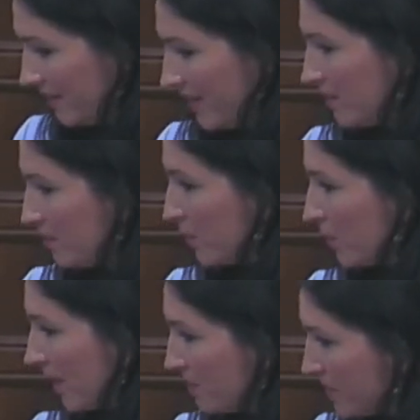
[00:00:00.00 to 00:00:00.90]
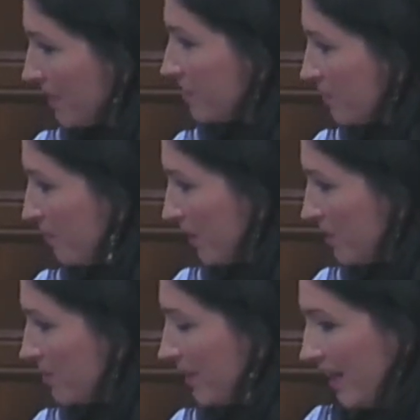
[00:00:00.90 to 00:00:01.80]
then the programme sets
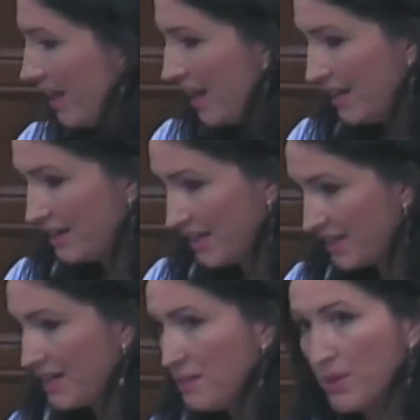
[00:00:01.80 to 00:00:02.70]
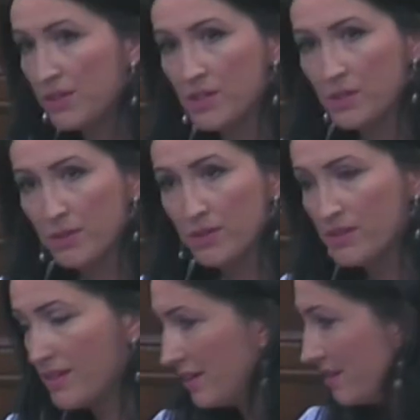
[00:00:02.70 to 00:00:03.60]
about getting
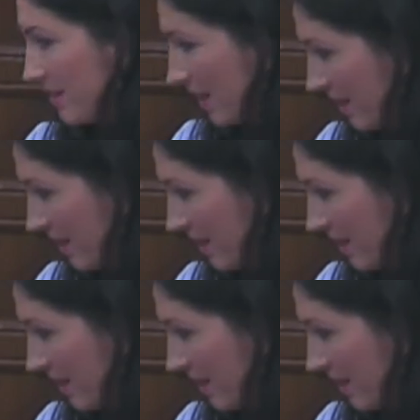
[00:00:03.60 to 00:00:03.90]
participants that